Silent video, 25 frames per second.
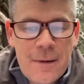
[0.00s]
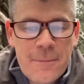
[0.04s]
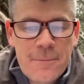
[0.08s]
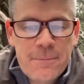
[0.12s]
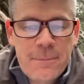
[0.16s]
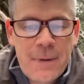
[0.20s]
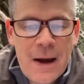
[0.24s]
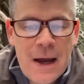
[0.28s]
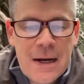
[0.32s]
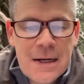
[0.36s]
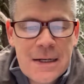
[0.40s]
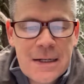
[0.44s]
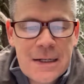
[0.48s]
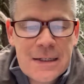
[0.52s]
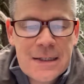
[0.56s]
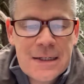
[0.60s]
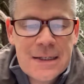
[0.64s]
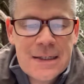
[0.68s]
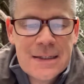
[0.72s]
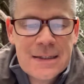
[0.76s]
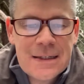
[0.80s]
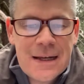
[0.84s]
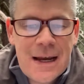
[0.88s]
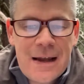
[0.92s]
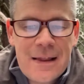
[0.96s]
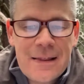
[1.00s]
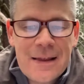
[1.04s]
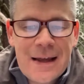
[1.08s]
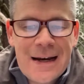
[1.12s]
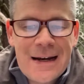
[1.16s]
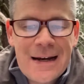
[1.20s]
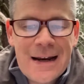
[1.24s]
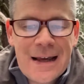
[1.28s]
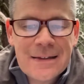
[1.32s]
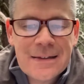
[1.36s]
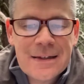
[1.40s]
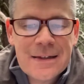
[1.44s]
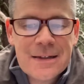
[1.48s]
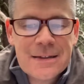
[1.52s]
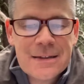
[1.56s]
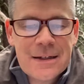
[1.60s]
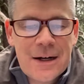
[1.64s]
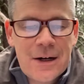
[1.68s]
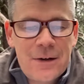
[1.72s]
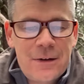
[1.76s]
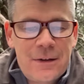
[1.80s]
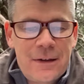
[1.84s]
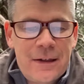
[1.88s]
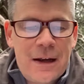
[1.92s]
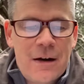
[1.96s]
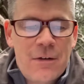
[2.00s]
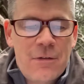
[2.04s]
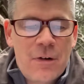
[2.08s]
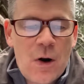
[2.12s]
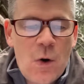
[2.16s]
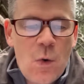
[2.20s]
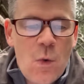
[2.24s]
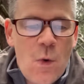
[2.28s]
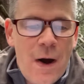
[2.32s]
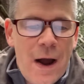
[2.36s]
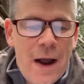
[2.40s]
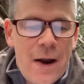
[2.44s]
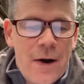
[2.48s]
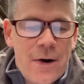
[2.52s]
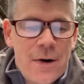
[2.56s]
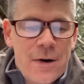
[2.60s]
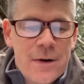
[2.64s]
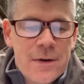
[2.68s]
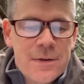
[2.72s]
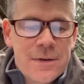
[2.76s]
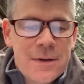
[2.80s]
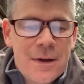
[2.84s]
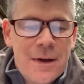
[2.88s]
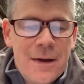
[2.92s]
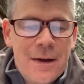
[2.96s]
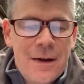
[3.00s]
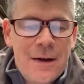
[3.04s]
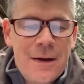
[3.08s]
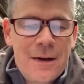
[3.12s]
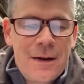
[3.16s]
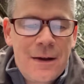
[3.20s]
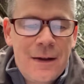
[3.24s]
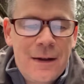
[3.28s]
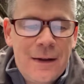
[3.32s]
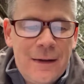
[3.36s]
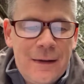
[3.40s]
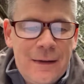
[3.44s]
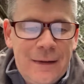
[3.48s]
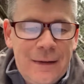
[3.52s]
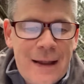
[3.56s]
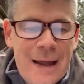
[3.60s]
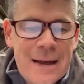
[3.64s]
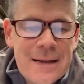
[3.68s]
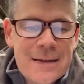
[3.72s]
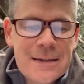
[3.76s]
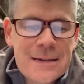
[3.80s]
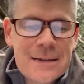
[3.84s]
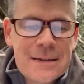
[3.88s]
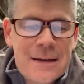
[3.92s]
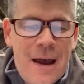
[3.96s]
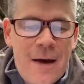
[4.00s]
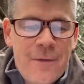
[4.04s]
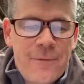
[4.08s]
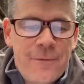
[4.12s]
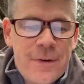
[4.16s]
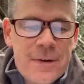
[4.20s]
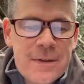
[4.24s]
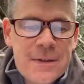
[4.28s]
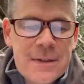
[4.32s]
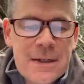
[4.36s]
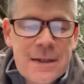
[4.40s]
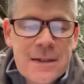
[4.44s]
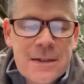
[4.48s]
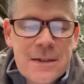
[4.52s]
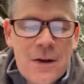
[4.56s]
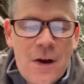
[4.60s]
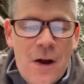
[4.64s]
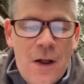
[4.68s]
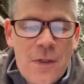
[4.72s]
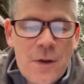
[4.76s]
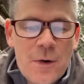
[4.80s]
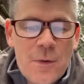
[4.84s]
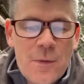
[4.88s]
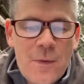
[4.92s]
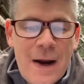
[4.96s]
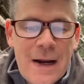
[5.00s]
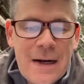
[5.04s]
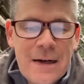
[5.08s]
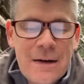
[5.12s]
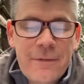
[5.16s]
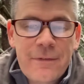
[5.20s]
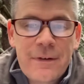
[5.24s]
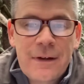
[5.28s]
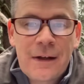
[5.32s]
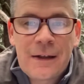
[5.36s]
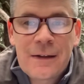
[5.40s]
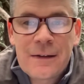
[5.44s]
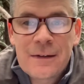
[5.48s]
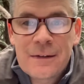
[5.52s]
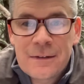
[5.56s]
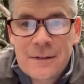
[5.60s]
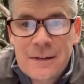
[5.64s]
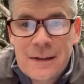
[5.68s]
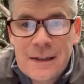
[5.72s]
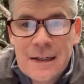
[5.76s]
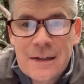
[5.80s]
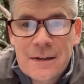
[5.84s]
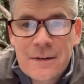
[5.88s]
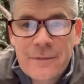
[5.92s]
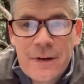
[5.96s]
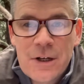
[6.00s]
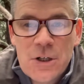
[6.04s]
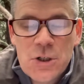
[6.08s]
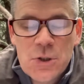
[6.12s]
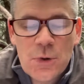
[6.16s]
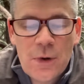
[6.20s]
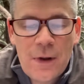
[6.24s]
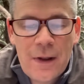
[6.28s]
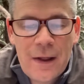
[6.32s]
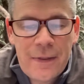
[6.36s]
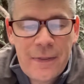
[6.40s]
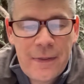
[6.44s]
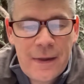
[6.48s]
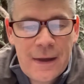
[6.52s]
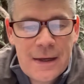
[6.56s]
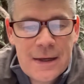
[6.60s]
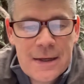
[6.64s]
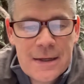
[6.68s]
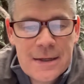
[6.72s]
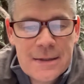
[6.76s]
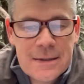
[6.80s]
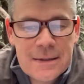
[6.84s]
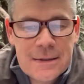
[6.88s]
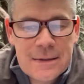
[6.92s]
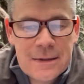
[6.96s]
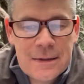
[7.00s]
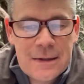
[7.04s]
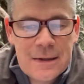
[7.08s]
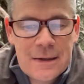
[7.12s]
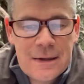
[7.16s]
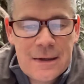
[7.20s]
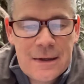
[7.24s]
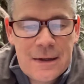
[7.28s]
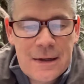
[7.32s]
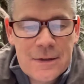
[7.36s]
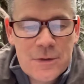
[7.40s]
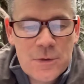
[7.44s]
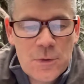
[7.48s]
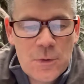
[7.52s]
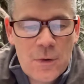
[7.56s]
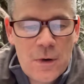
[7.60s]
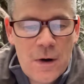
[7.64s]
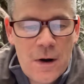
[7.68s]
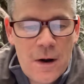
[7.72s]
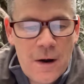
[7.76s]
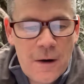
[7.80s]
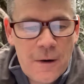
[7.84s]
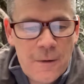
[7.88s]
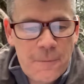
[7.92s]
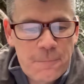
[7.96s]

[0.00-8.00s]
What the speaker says: but to say that necessarily it requires less emphasis on the right of the individual, I think is wrong.